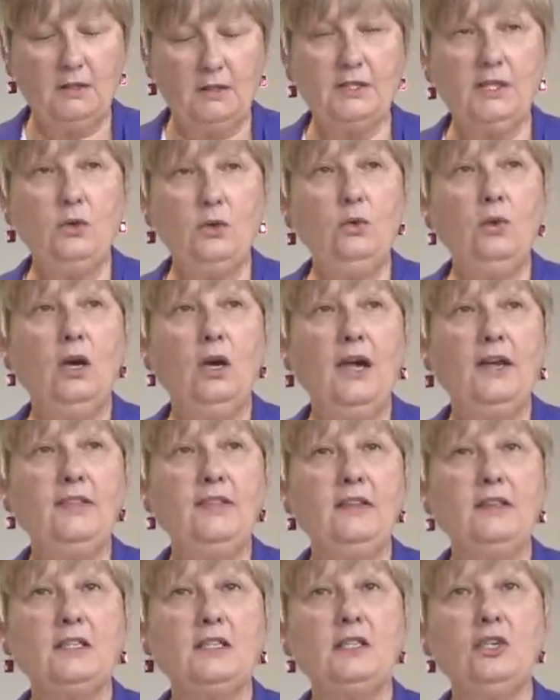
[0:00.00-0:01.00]
So I
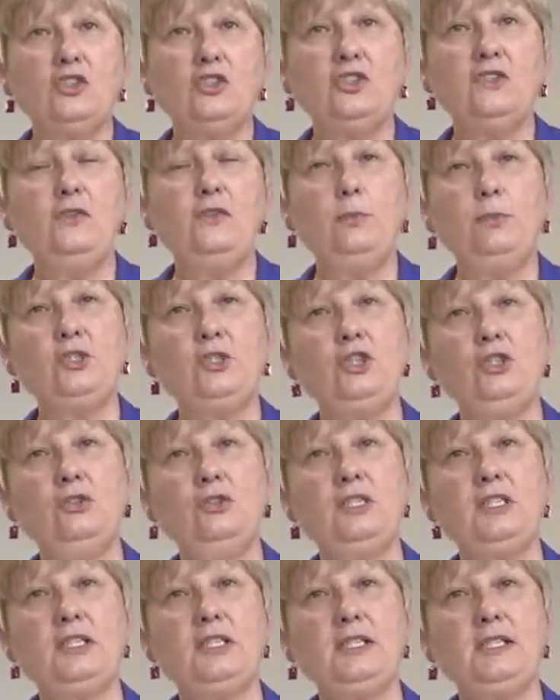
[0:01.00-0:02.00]
think there's lots of
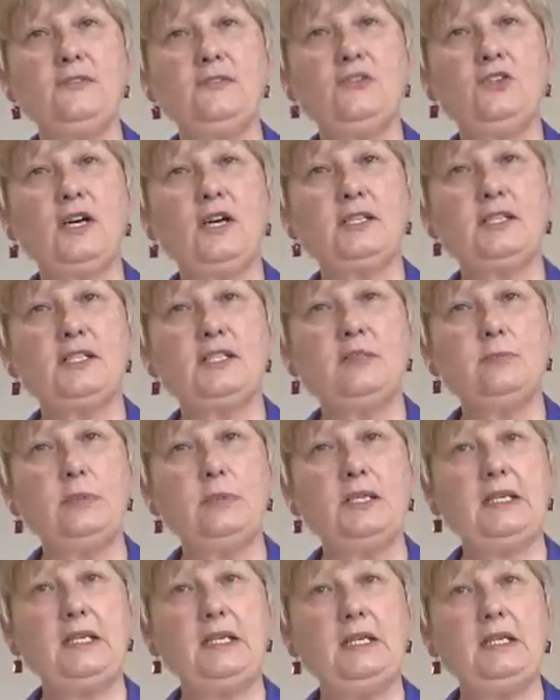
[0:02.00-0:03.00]
opportunities for us to
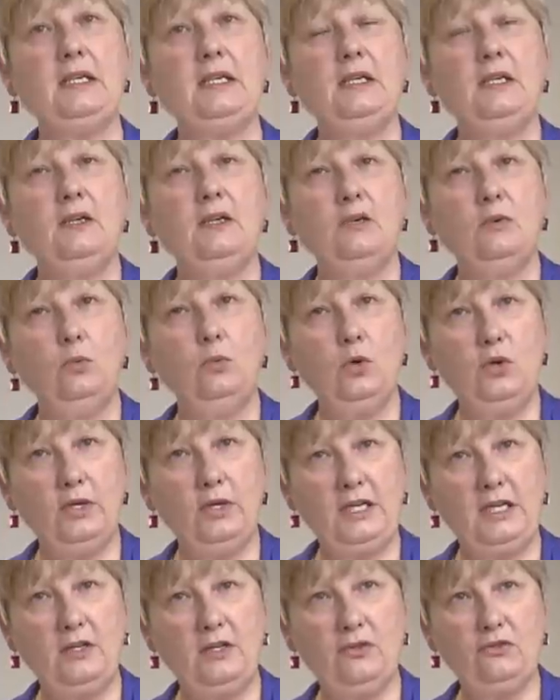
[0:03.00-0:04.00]
be
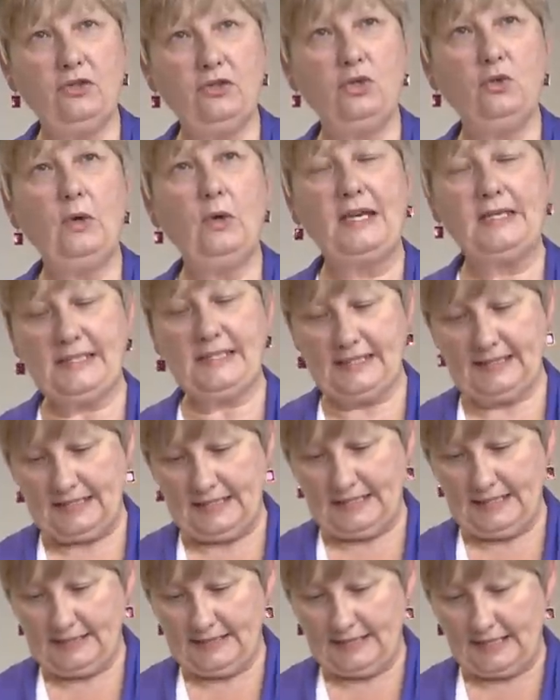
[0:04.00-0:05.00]
working through and
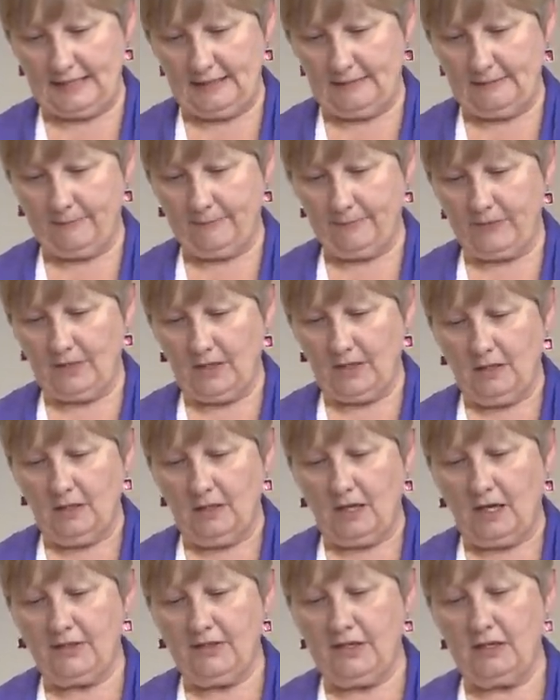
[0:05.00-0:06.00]
seizing.
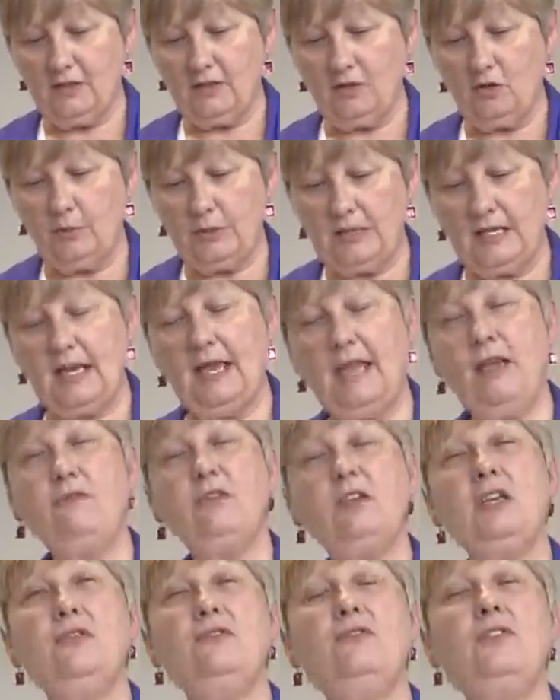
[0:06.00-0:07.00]
I think there'll be a
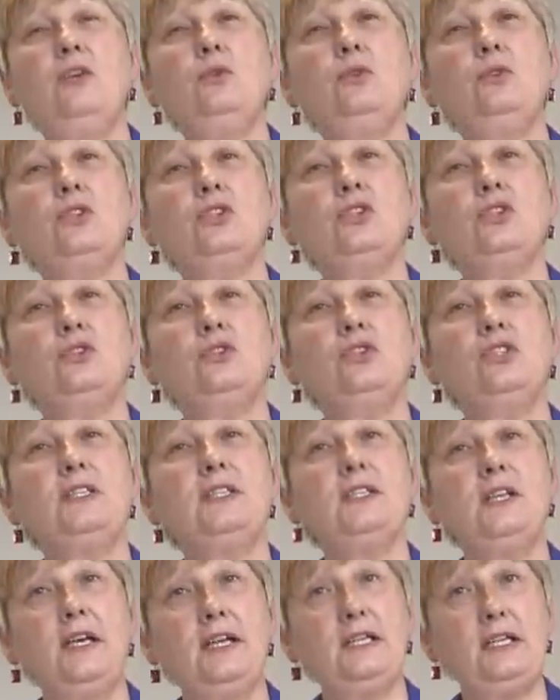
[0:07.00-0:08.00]
heavier focus on
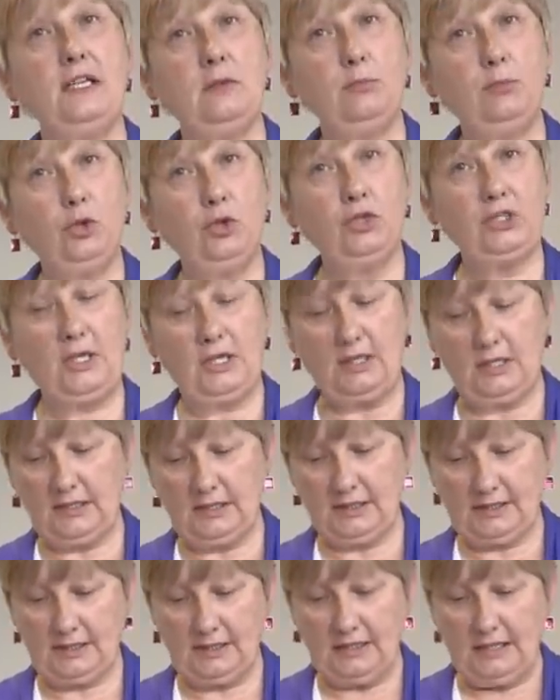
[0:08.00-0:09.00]
designing
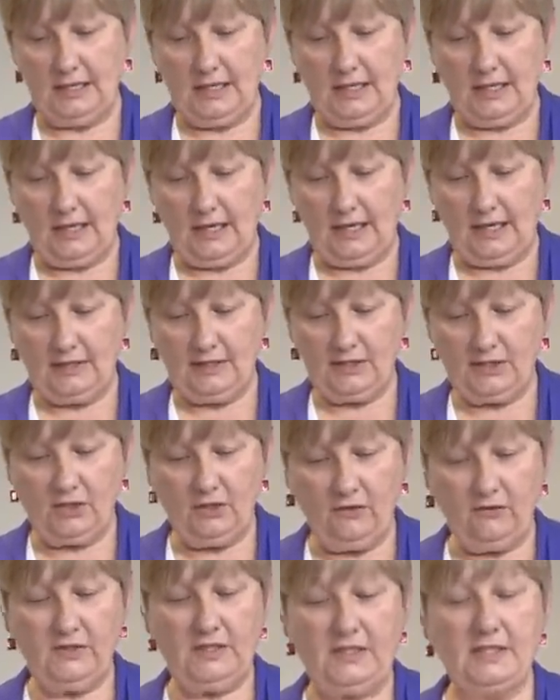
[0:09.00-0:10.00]
products and
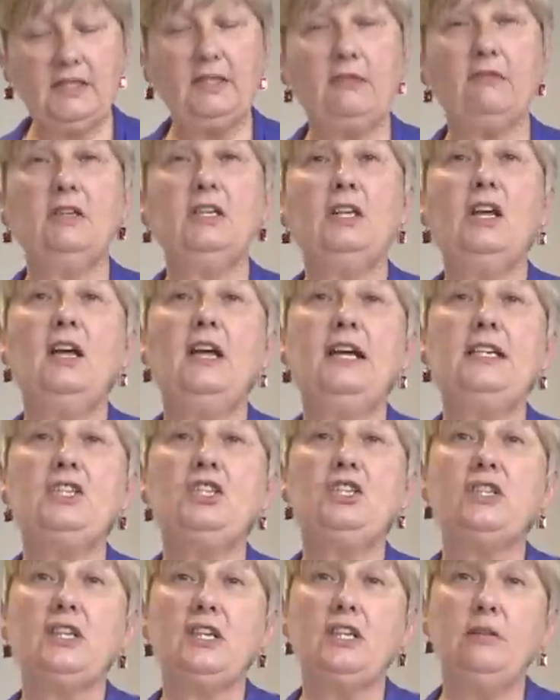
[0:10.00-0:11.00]
services that are aligned
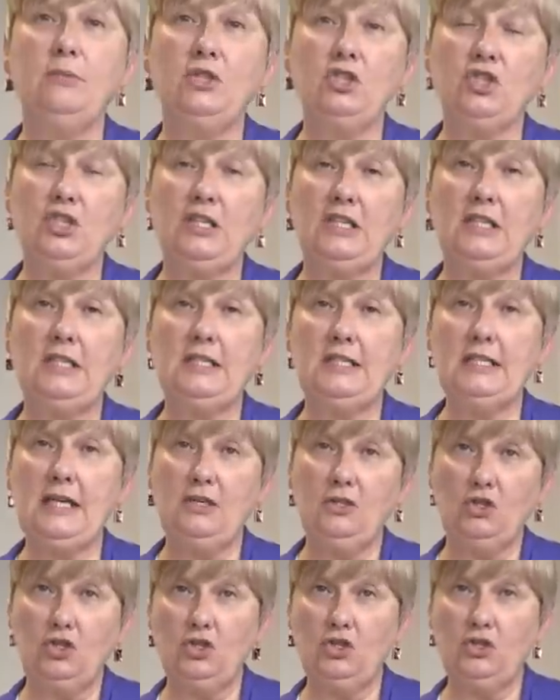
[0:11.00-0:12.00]
to the commissioning
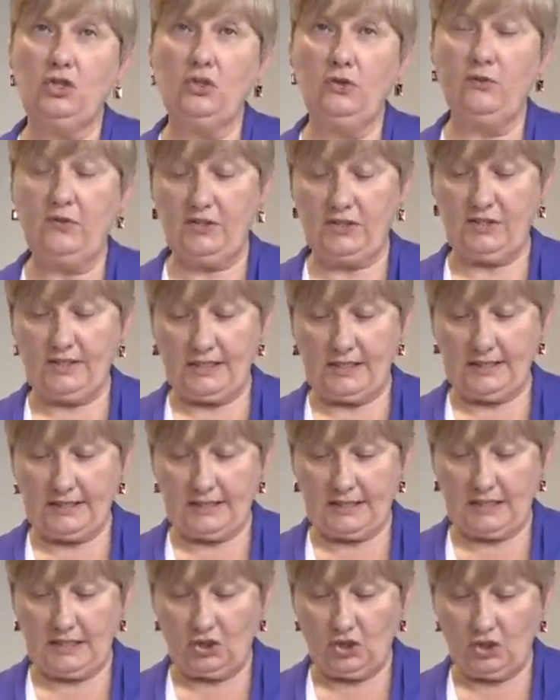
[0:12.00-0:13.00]
intentions of the
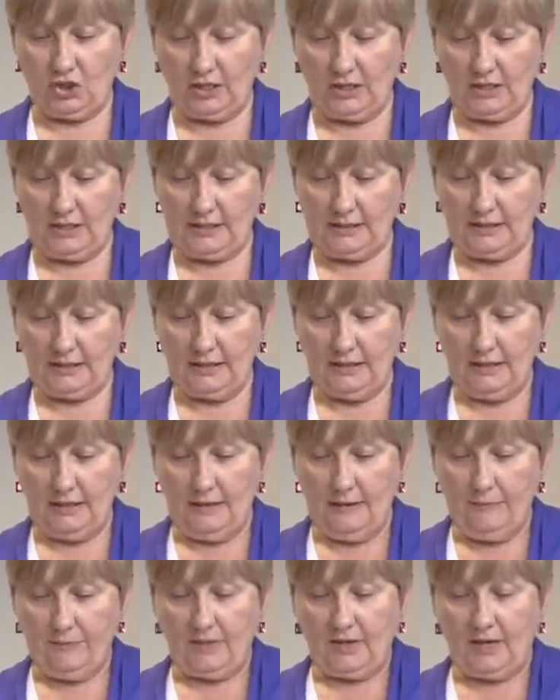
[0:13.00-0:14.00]
CCGs
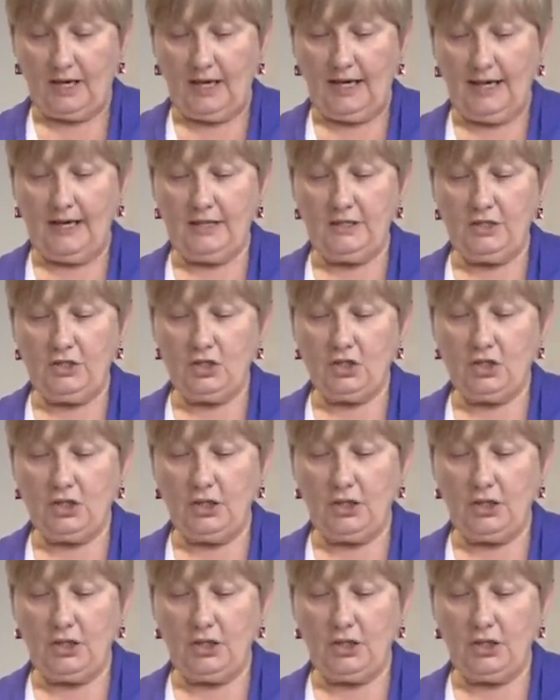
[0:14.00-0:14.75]
and